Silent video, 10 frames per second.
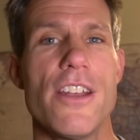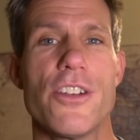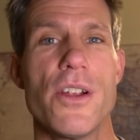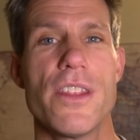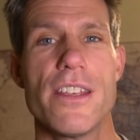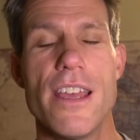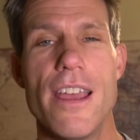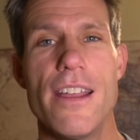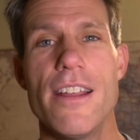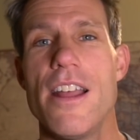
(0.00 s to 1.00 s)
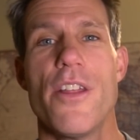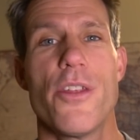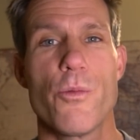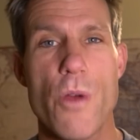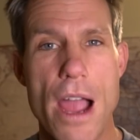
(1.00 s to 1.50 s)
During the day,
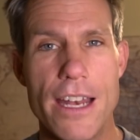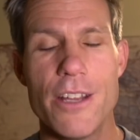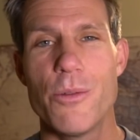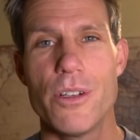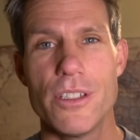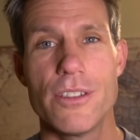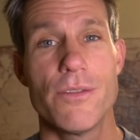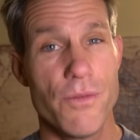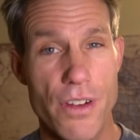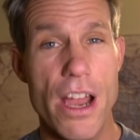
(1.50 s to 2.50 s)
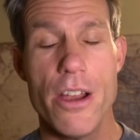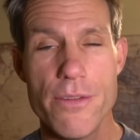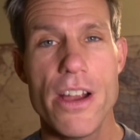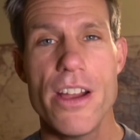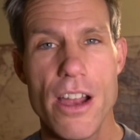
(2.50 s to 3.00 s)
the riding was very,
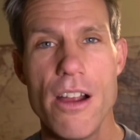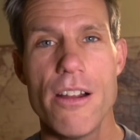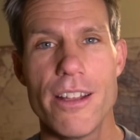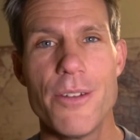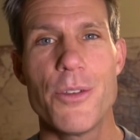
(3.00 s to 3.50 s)
very hard.